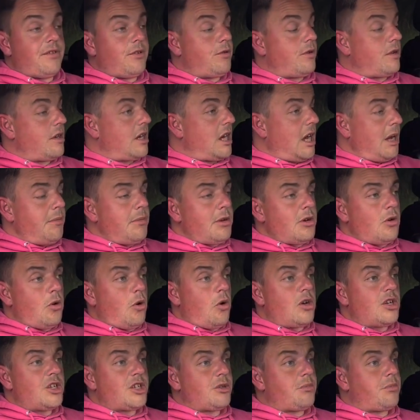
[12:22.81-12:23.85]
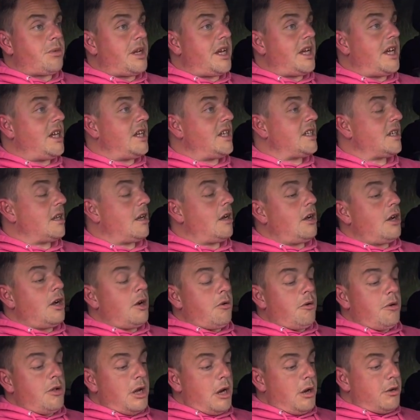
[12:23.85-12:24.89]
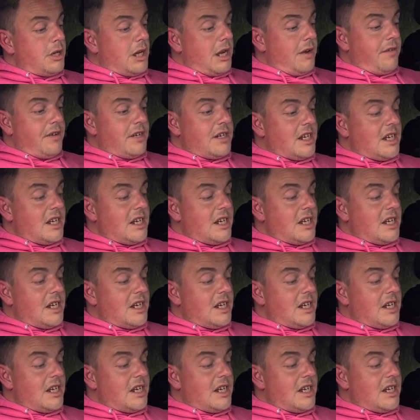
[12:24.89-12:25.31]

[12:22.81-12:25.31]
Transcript: You can come and go as you please without having